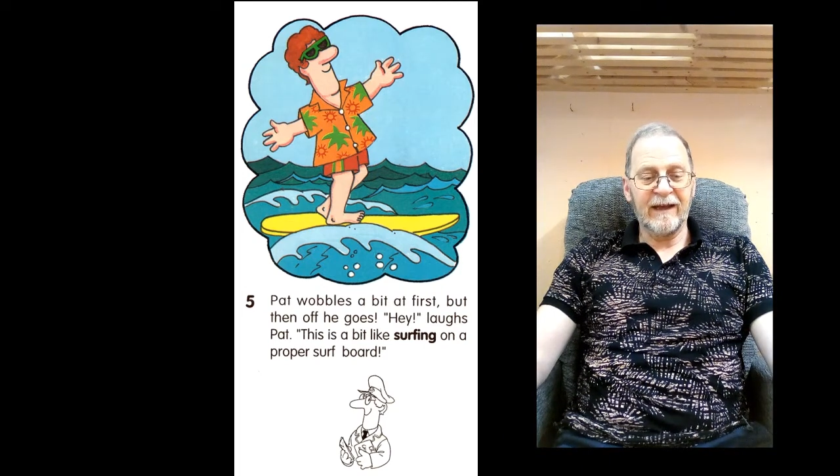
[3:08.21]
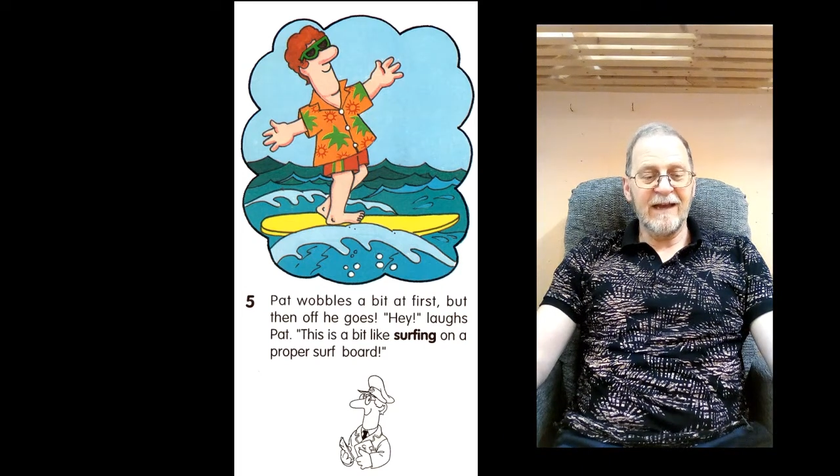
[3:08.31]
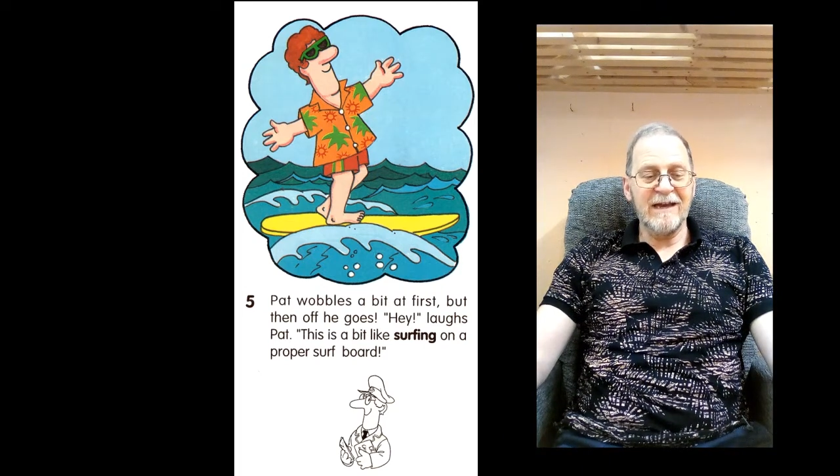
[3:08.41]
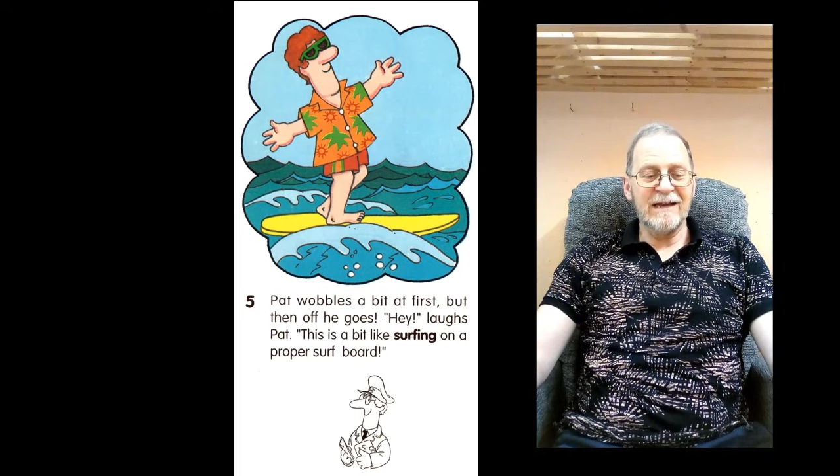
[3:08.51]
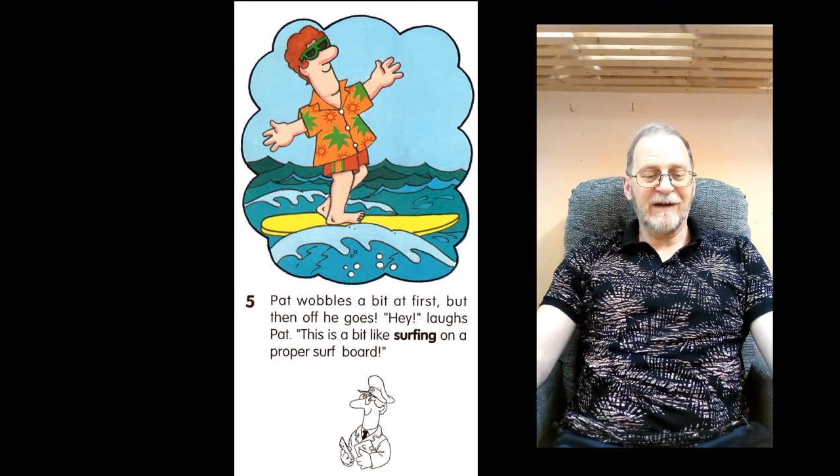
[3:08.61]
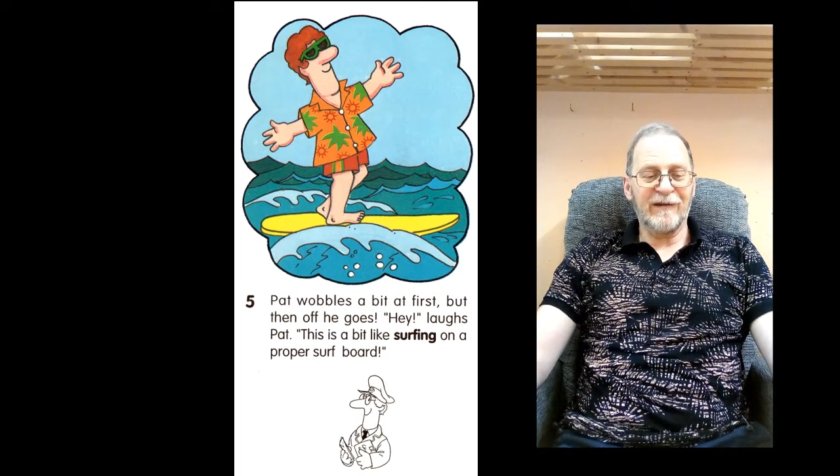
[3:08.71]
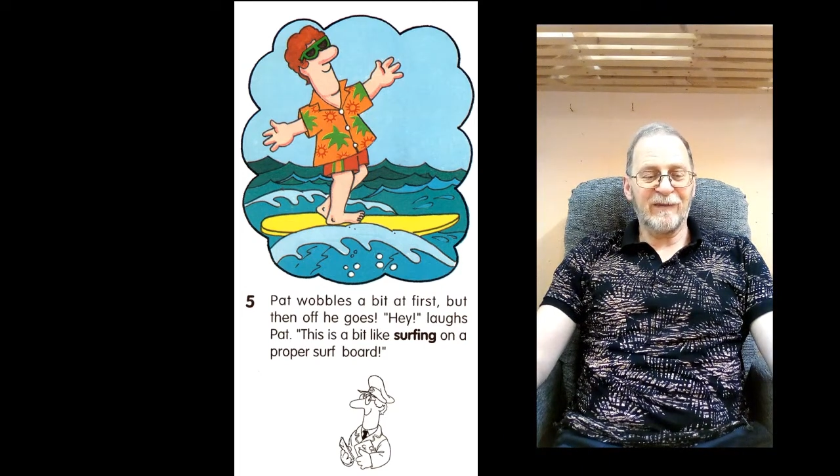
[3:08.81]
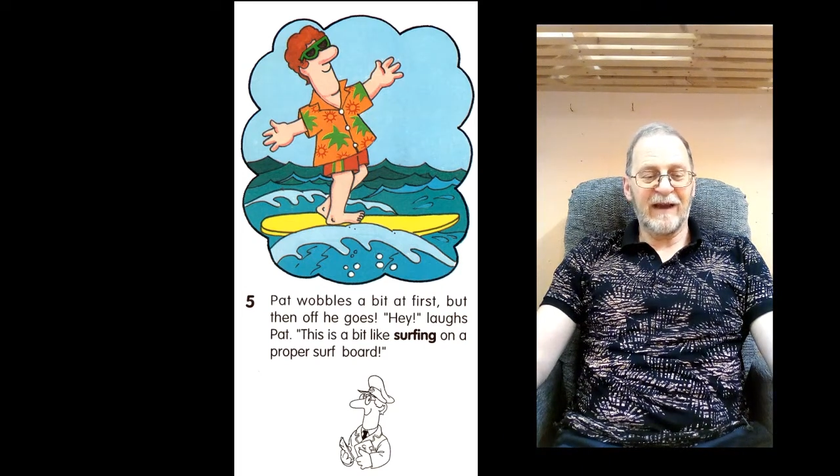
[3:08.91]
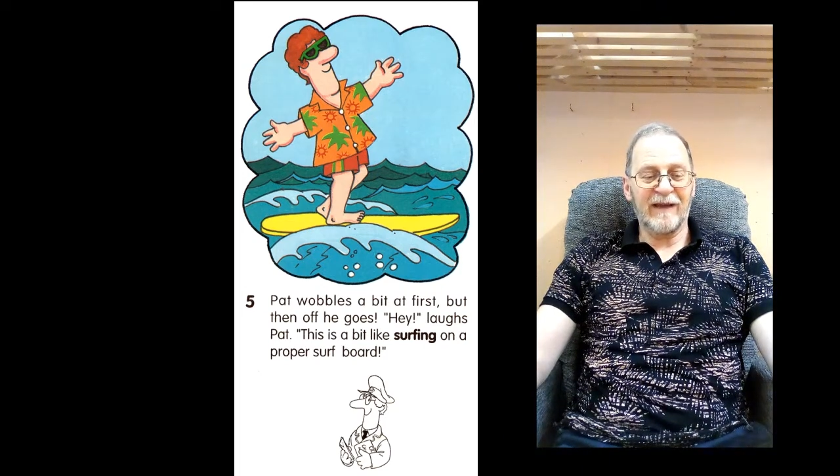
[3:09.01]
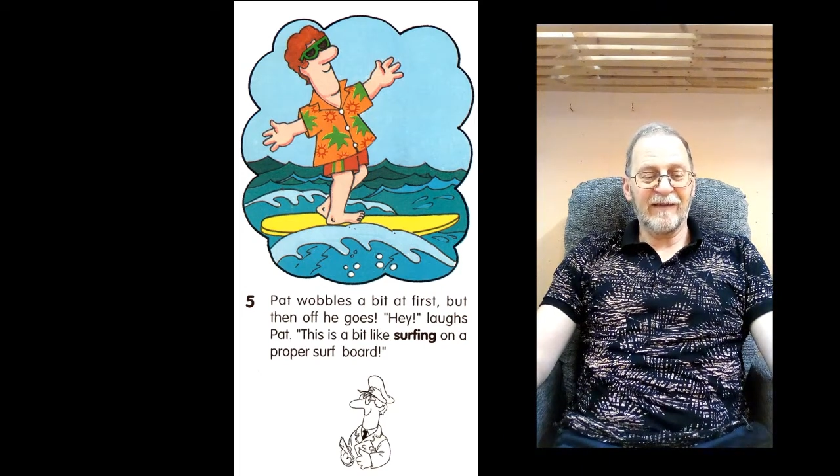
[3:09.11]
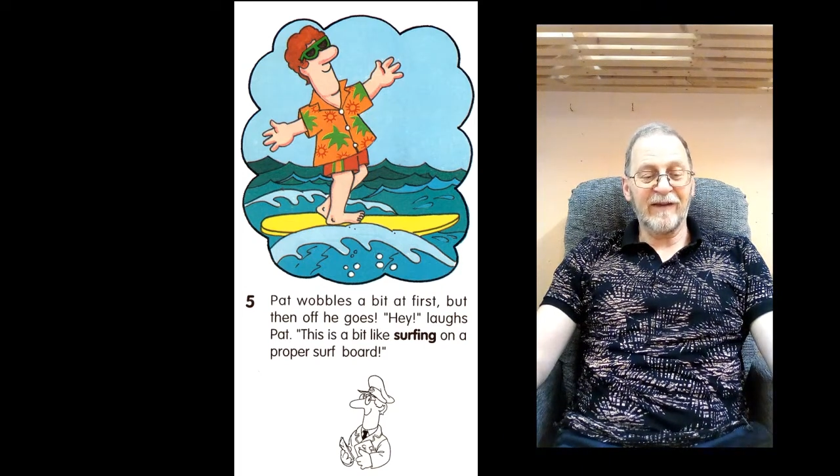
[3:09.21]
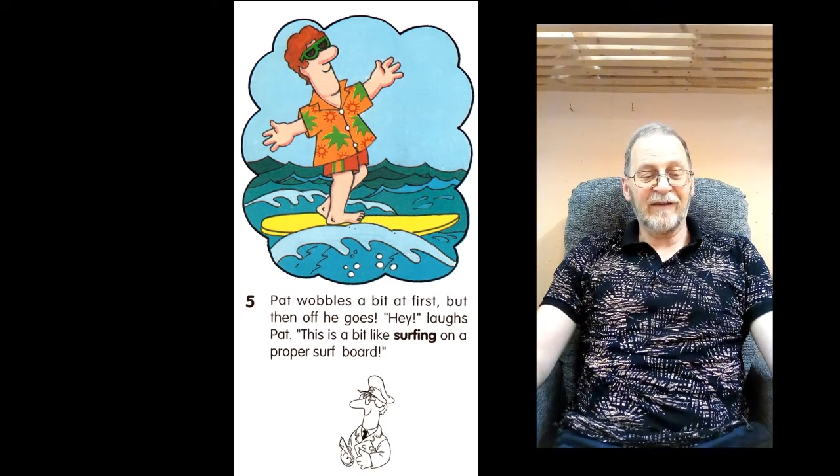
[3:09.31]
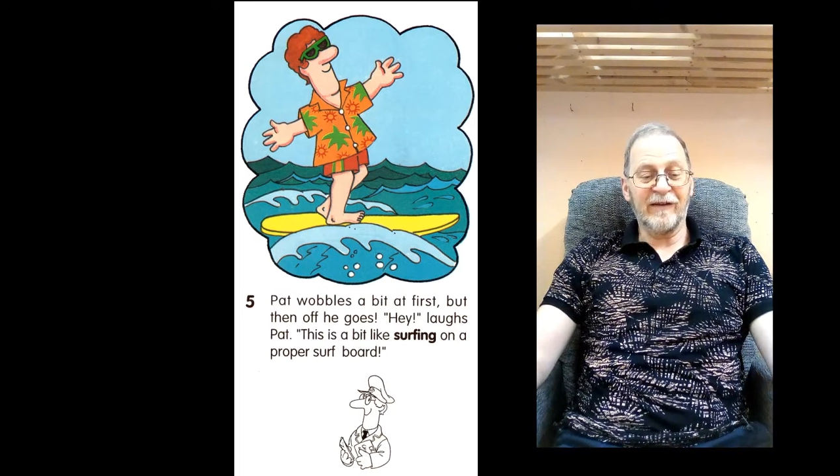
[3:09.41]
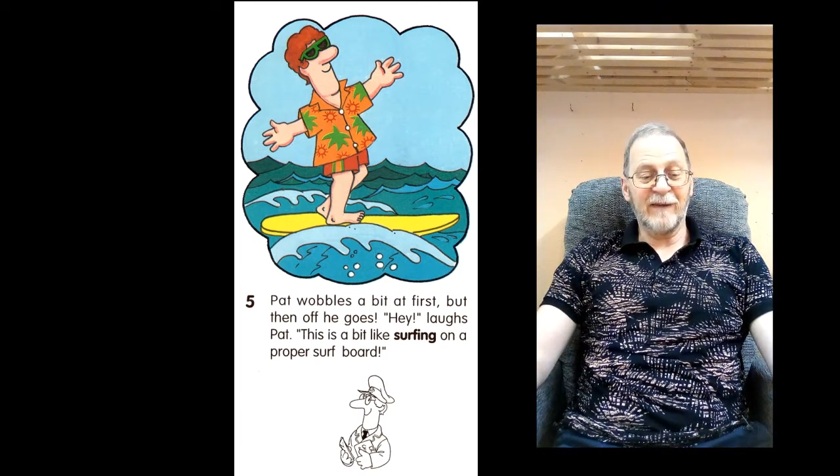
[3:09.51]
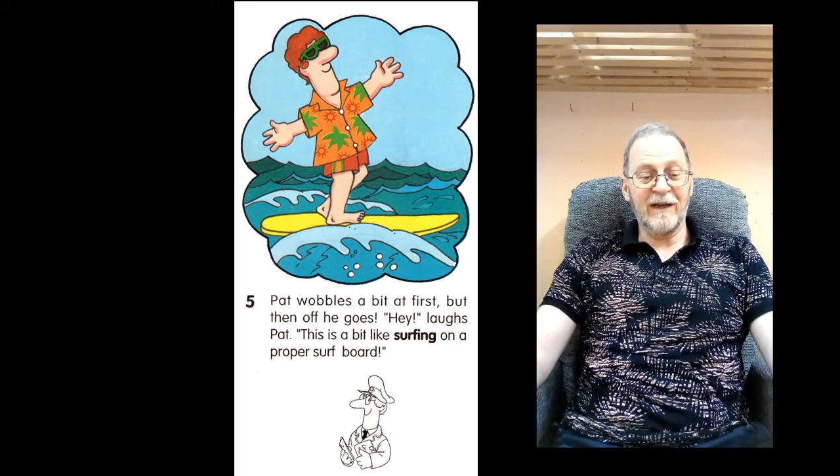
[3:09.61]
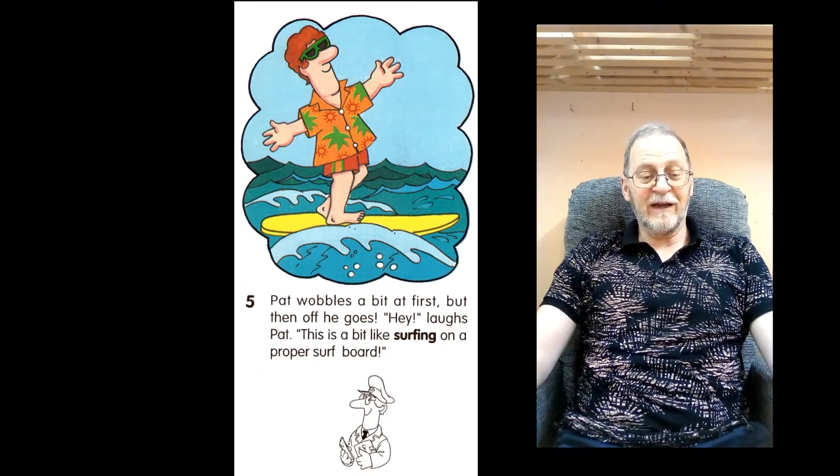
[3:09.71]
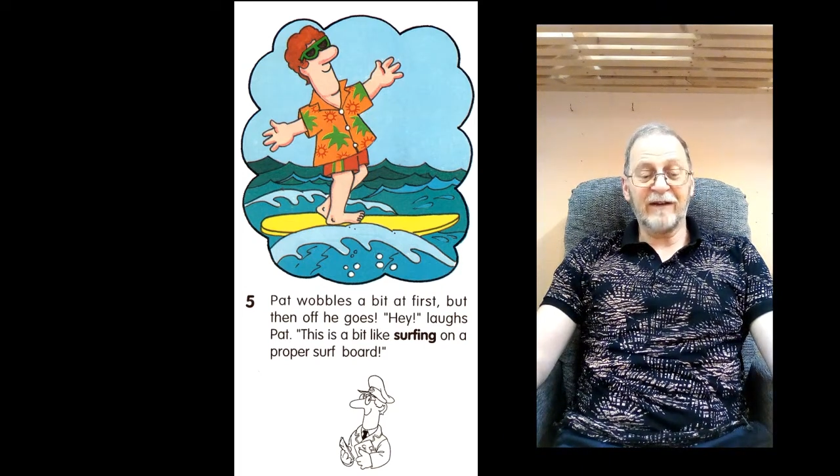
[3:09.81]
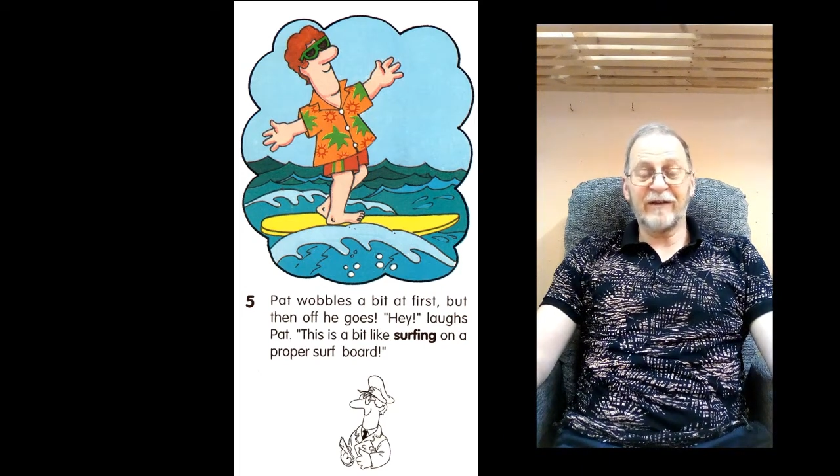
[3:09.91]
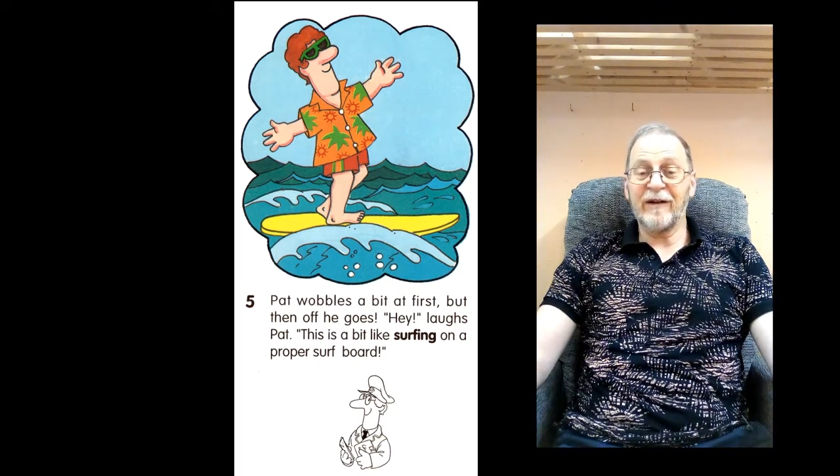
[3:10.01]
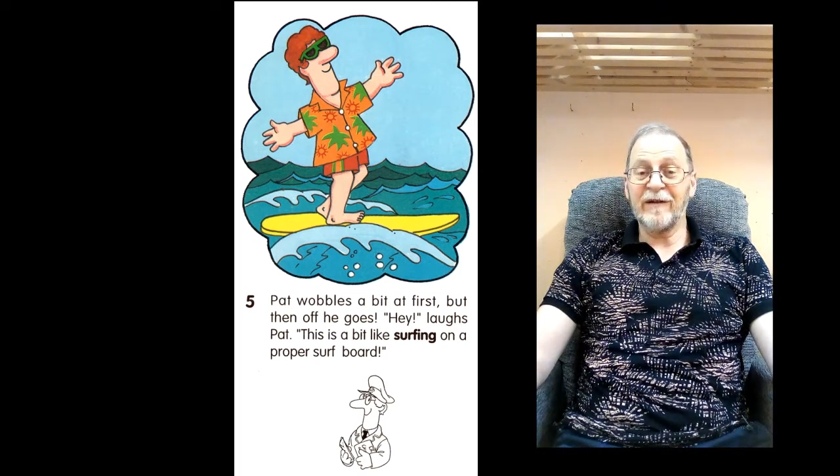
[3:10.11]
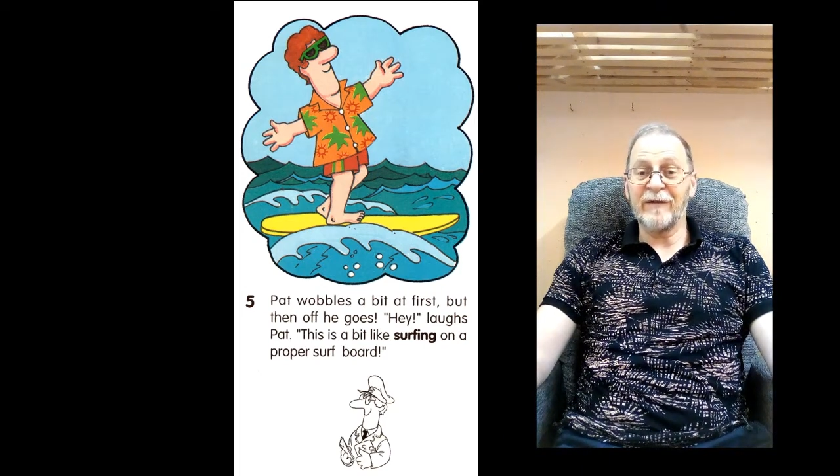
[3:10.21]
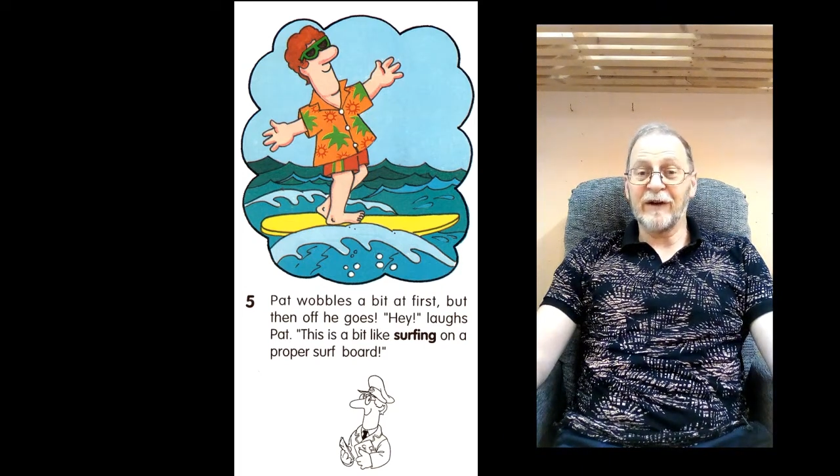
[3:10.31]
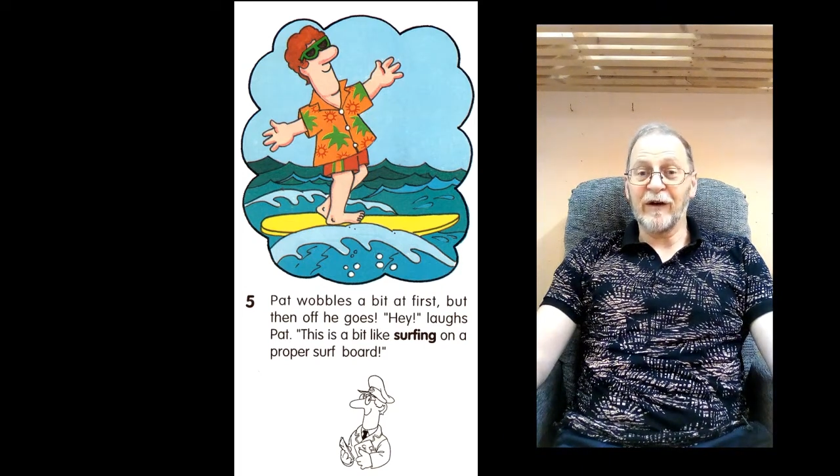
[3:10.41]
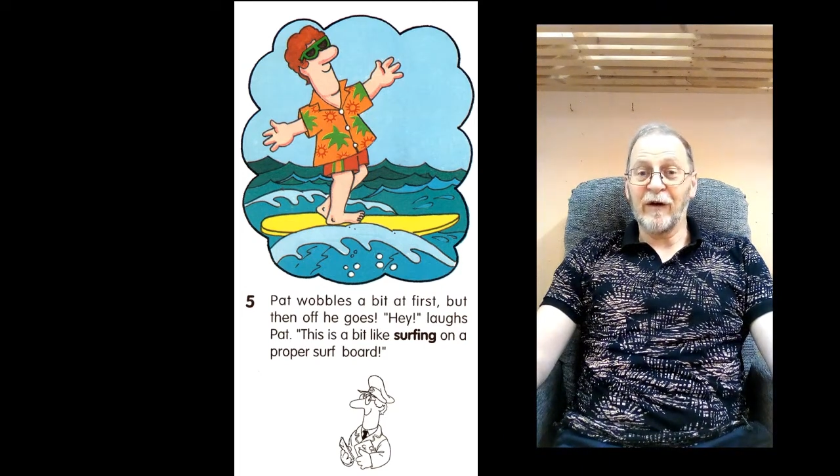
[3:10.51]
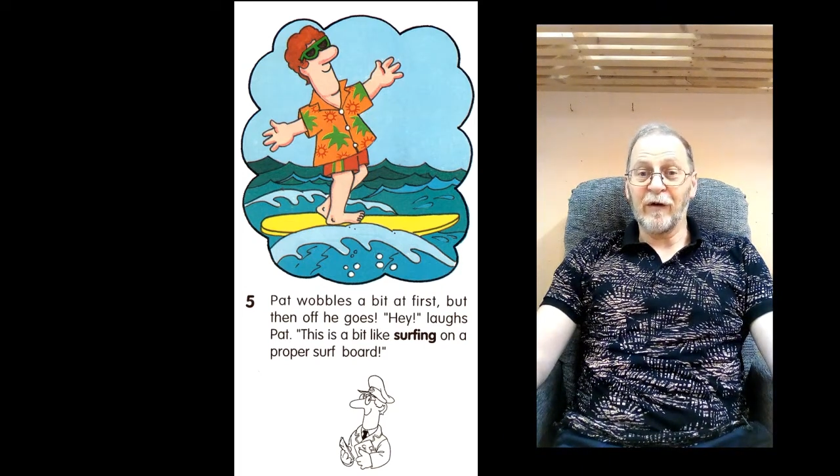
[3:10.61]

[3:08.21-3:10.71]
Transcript: Hey, laughs Pat, this is a bit like surfing